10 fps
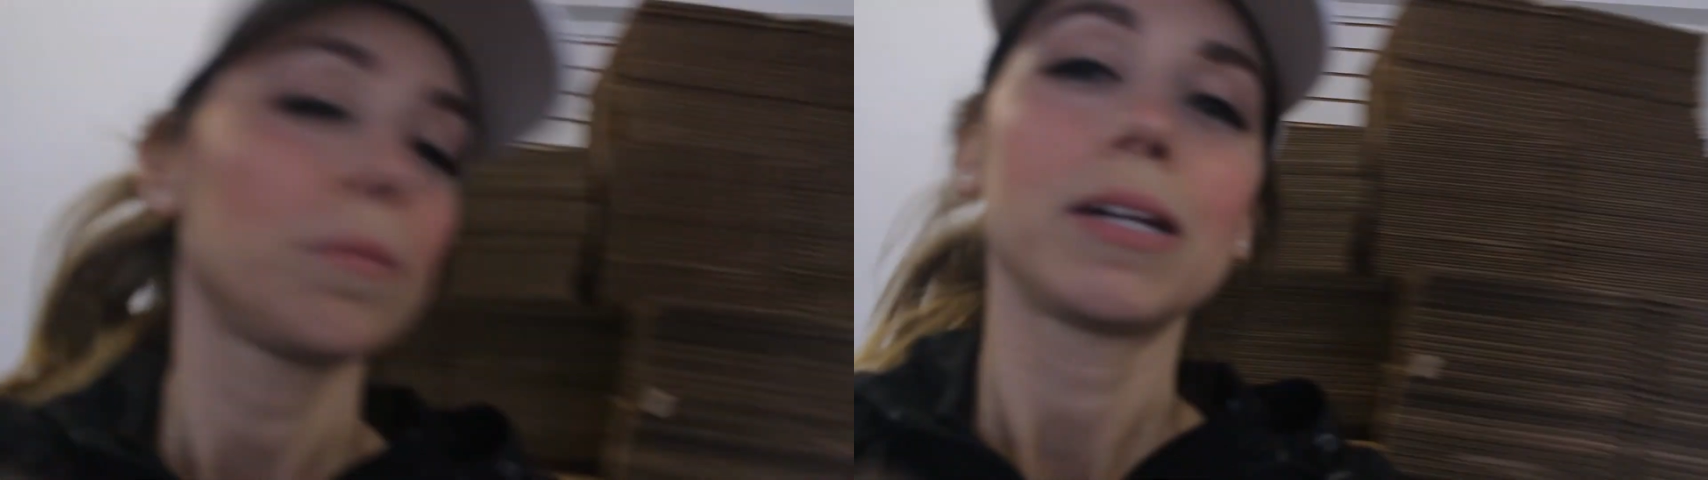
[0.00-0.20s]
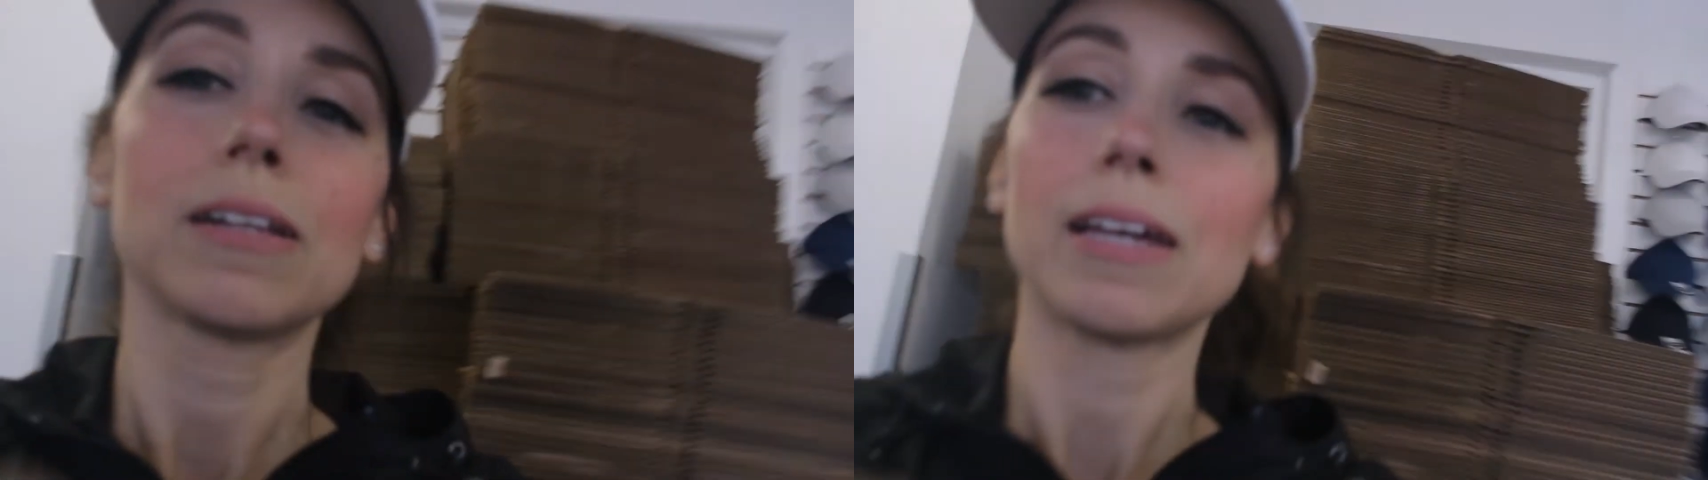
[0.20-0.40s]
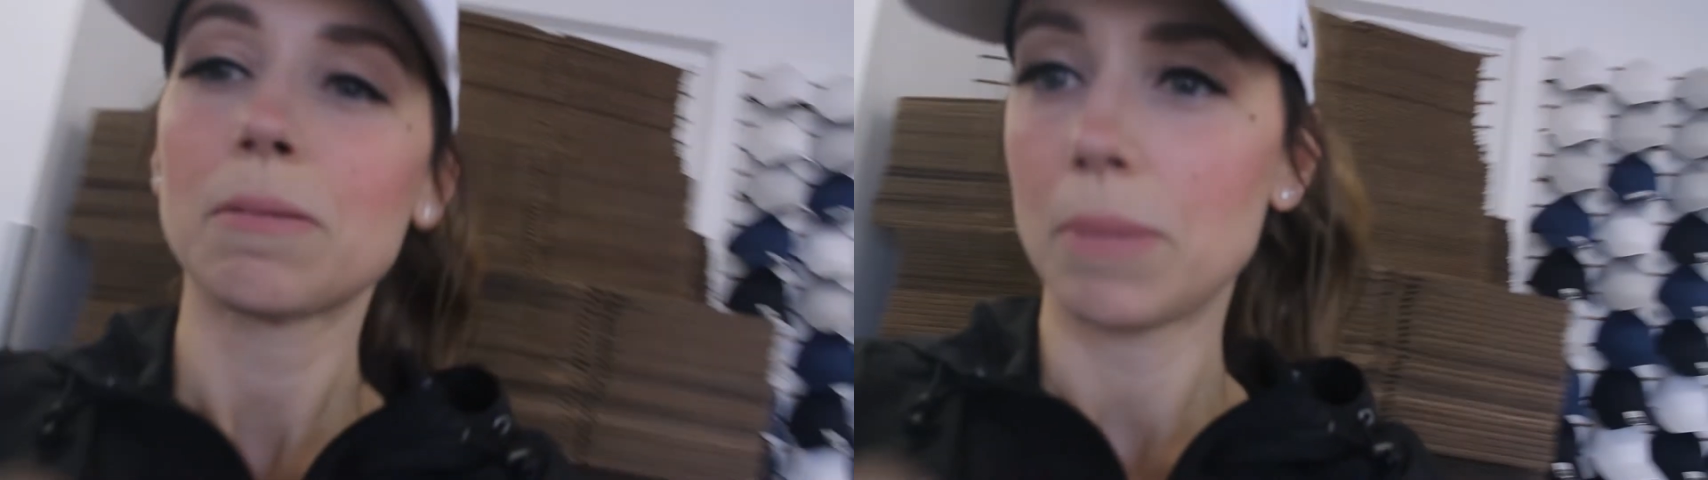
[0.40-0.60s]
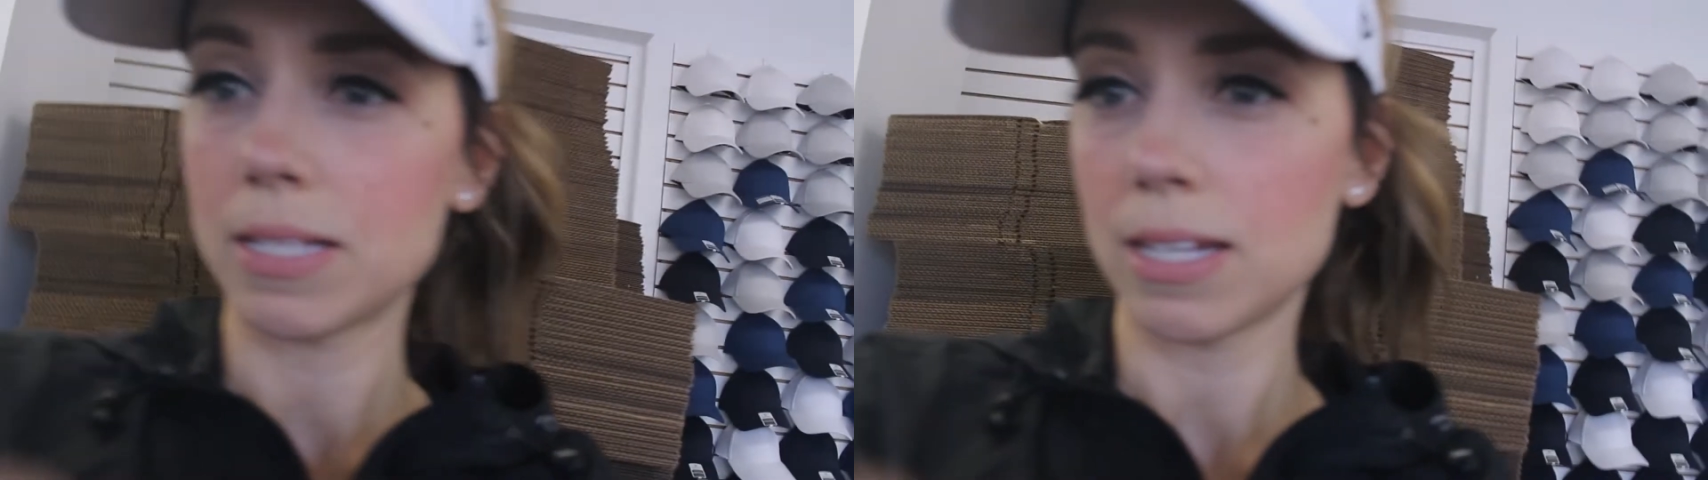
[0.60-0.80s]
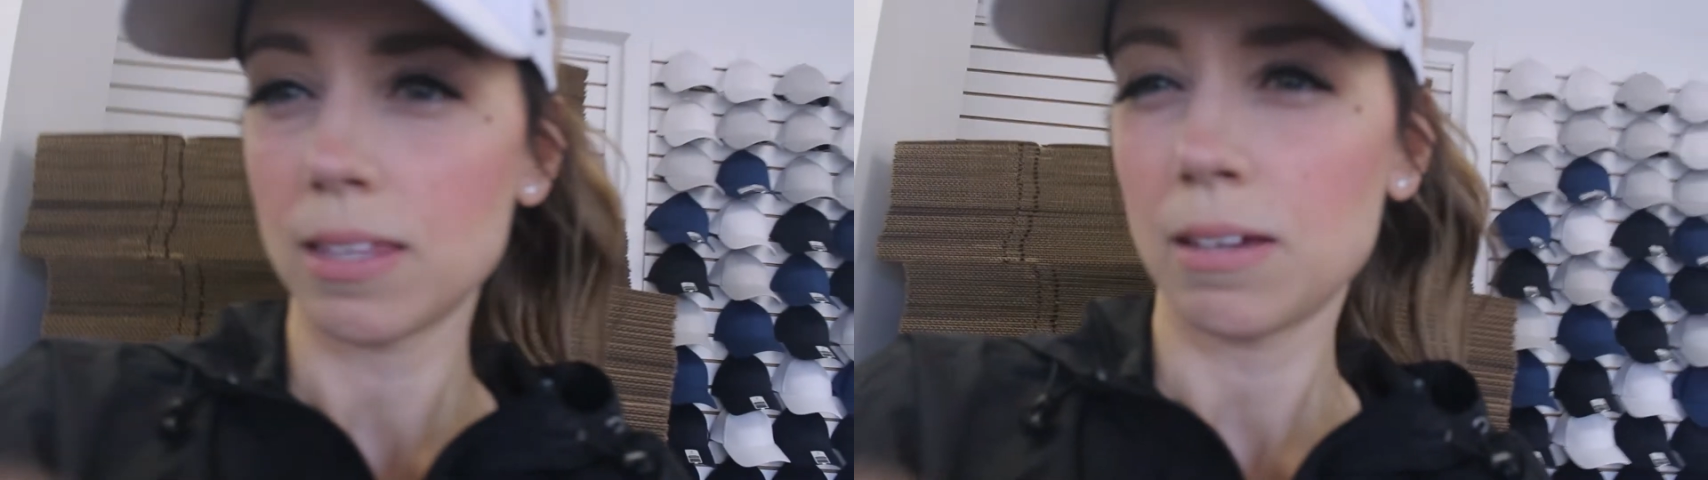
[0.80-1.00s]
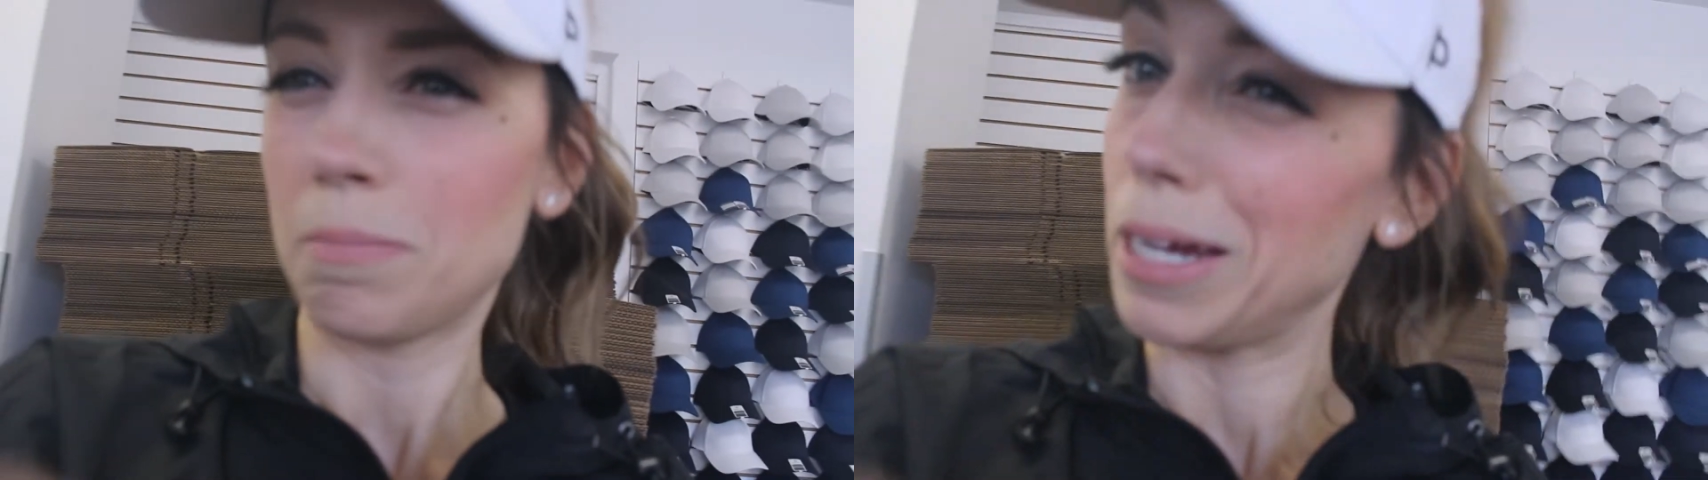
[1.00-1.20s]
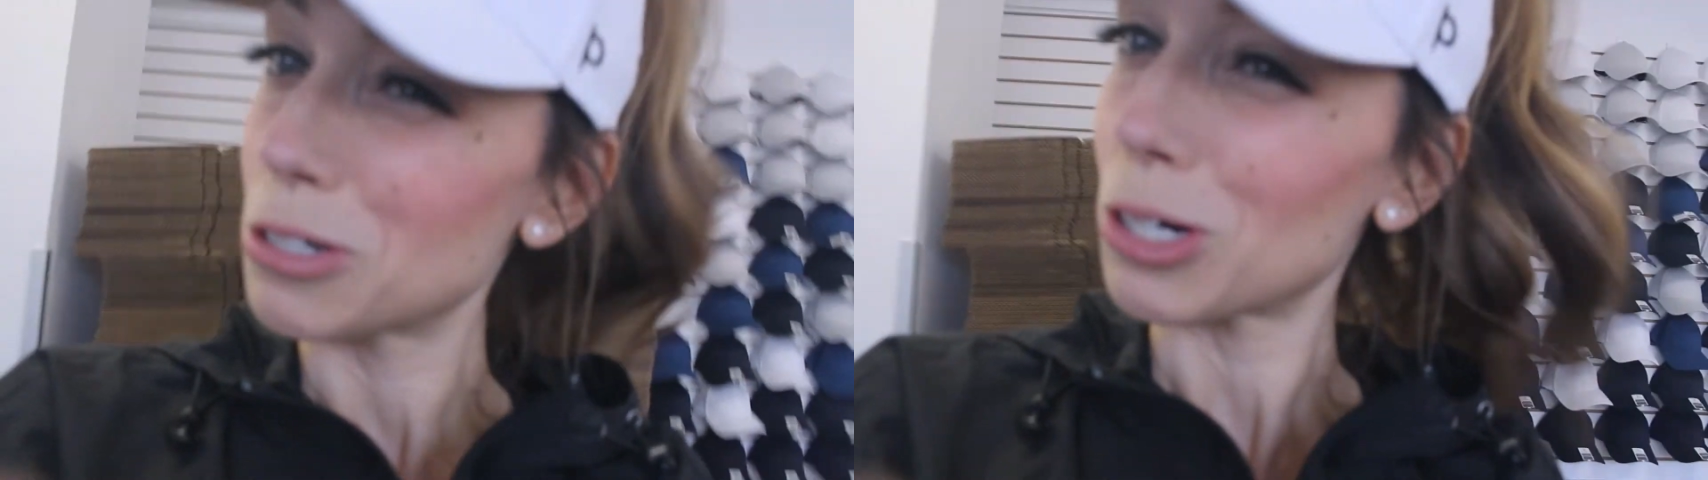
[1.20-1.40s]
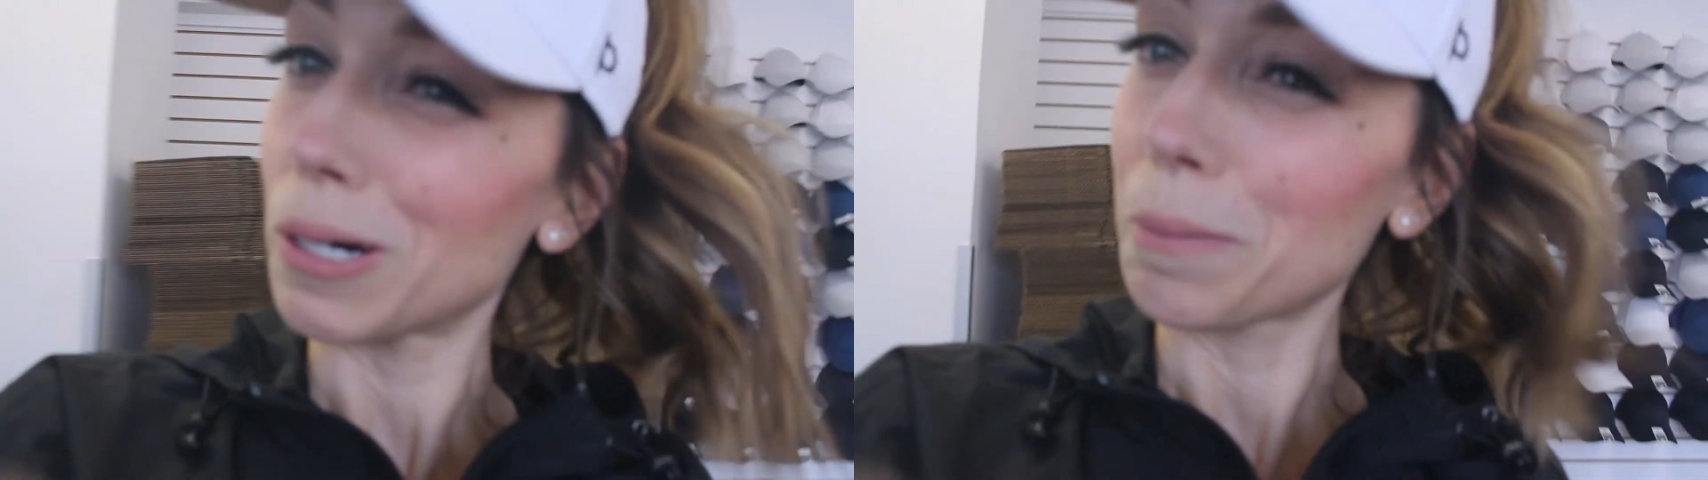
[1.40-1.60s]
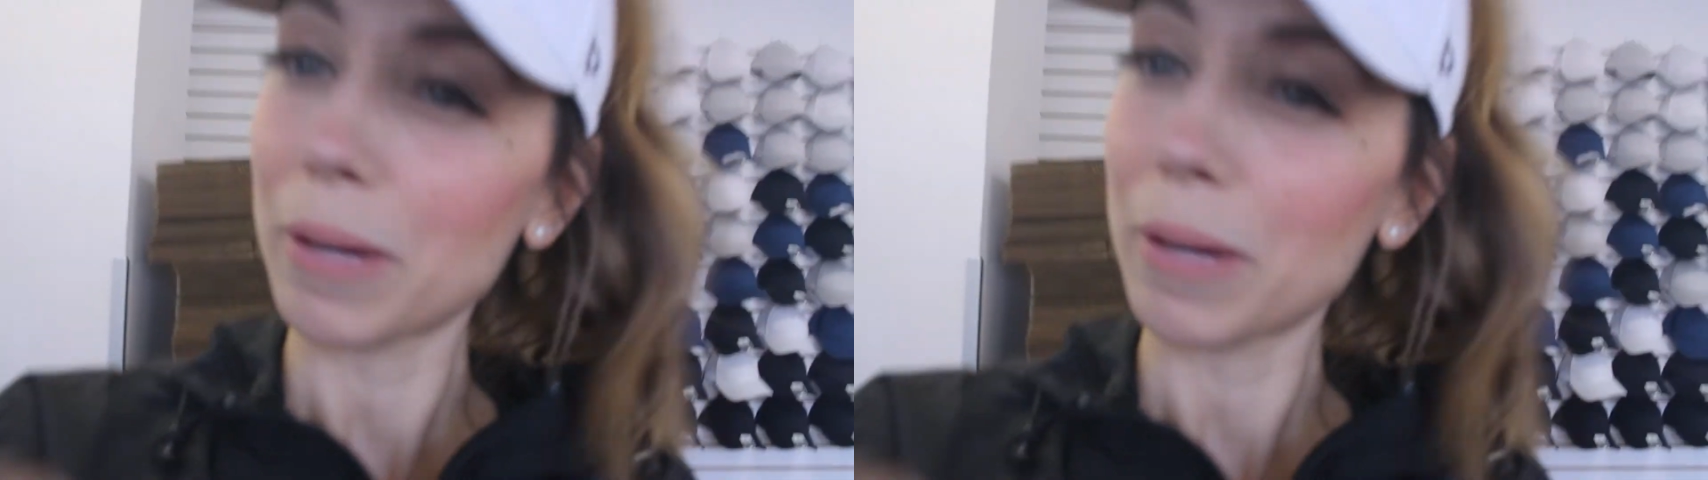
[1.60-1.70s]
I didn't like miss anything major,